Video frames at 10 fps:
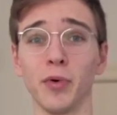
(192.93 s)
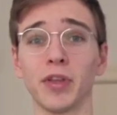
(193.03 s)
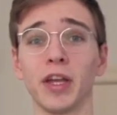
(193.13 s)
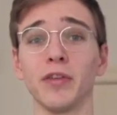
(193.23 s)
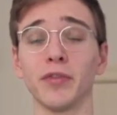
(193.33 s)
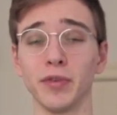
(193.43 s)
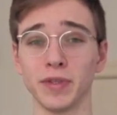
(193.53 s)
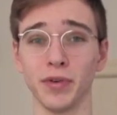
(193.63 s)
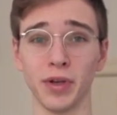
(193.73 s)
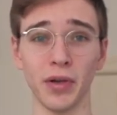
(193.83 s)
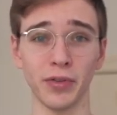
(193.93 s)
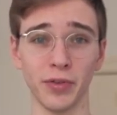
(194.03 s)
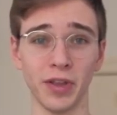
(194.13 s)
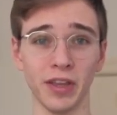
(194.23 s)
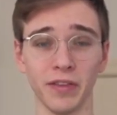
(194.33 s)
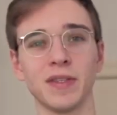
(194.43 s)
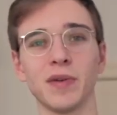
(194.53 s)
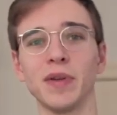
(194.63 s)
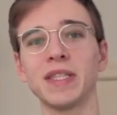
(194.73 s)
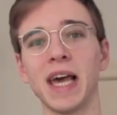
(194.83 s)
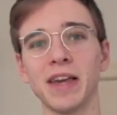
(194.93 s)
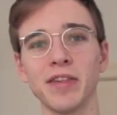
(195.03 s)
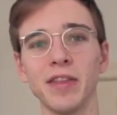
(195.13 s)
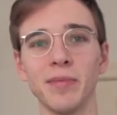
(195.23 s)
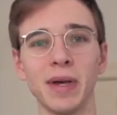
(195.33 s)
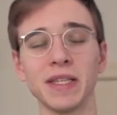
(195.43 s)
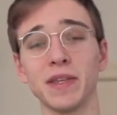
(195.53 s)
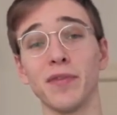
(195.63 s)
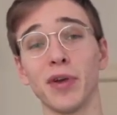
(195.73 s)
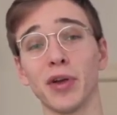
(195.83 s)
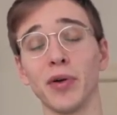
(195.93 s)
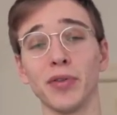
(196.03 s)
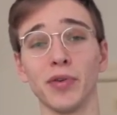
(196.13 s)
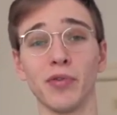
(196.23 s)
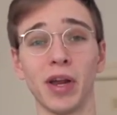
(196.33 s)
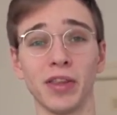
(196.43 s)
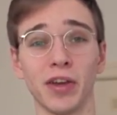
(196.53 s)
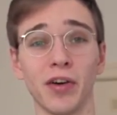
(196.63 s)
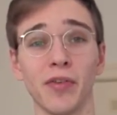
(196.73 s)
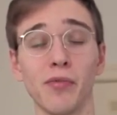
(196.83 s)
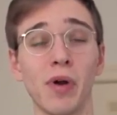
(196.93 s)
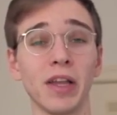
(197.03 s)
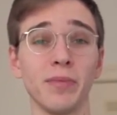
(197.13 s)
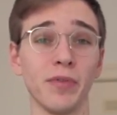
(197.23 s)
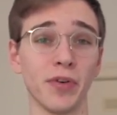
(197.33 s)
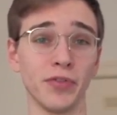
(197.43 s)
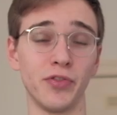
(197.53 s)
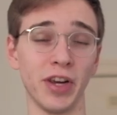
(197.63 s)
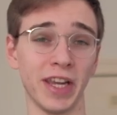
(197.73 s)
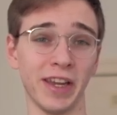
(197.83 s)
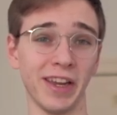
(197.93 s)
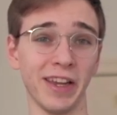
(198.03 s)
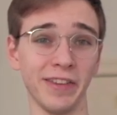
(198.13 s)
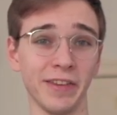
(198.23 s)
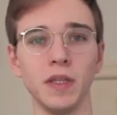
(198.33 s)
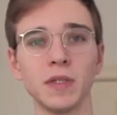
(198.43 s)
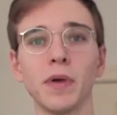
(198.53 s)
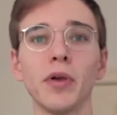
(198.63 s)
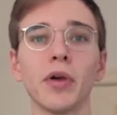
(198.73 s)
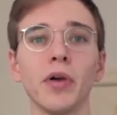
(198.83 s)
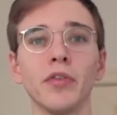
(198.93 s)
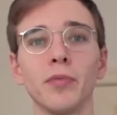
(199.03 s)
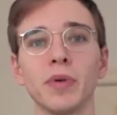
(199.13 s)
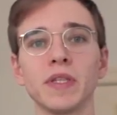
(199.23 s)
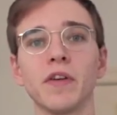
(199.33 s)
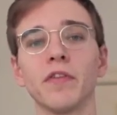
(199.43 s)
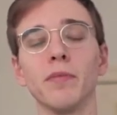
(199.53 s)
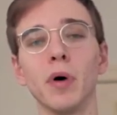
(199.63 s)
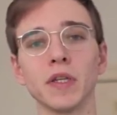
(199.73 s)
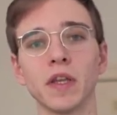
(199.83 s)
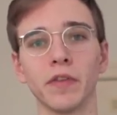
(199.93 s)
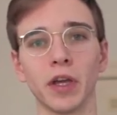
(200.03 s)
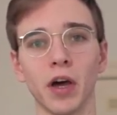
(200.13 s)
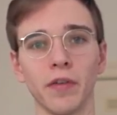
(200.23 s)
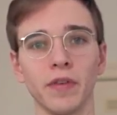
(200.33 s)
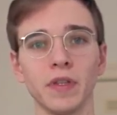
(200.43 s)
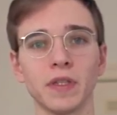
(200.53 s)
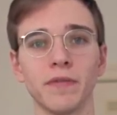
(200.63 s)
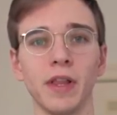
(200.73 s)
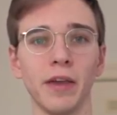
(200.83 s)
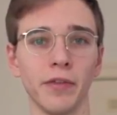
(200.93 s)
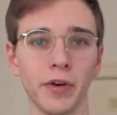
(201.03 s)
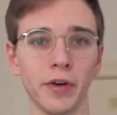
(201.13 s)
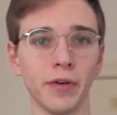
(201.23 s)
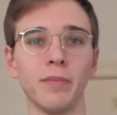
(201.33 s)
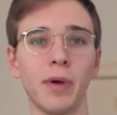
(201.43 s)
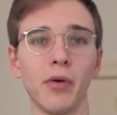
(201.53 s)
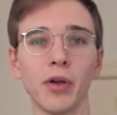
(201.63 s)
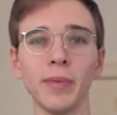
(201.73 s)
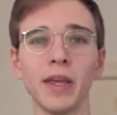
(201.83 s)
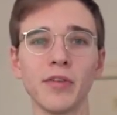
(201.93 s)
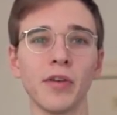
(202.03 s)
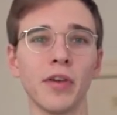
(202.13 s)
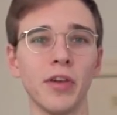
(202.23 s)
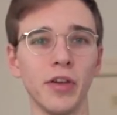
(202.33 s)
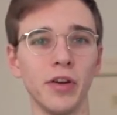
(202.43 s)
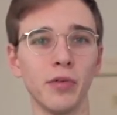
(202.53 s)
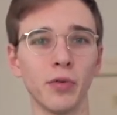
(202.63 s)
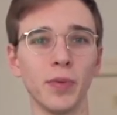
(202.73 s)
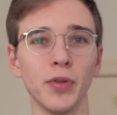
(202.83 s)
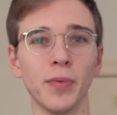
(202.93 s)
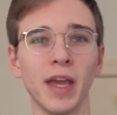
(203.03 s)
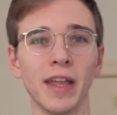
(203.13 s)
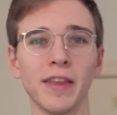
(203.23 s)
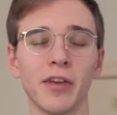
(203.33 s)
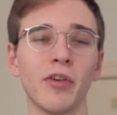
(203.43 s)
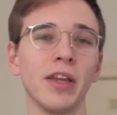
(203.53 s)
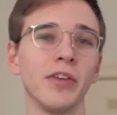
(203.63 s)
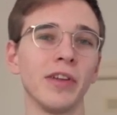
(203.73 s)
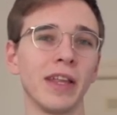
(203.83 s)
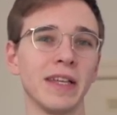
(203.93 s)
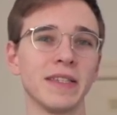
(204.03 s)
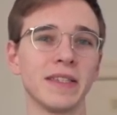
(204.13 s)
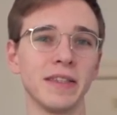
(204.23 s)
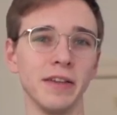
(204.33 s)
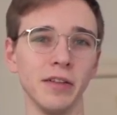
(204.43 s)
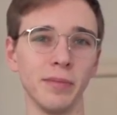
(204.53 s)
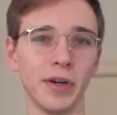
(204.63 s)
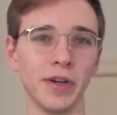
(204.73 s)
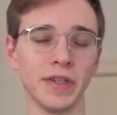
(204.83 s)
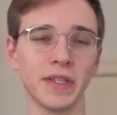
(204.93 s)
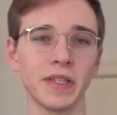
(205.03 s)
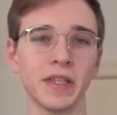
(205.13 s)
what kind of tools you're going to need. So it's actually the best if you're going to grind the coffee right before drinking it. This way you're going to preserve most of the coffee's flavor. My recommendation here would be to get a grinder that has steel burrs.